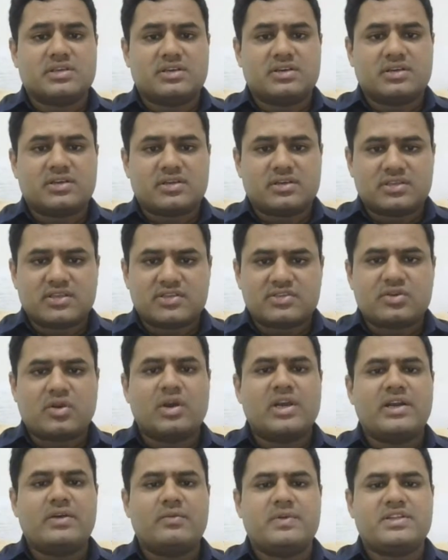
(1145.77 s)
the
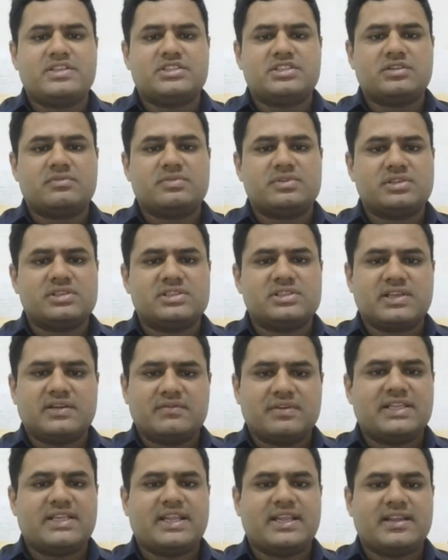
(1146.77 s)
solid vegetables,
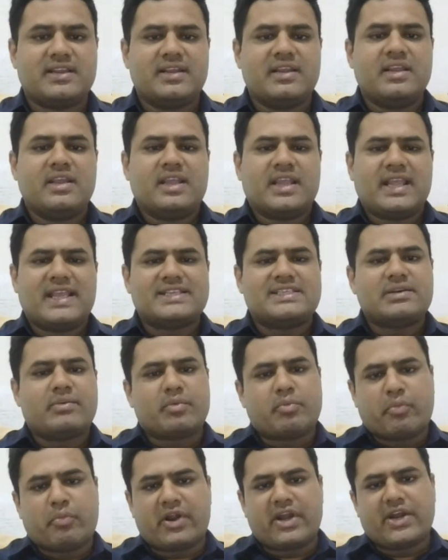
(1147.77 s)
everything
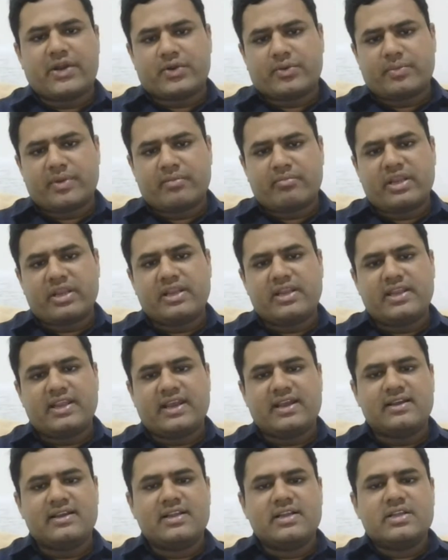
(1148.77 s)
except potato, maybe. Yeah.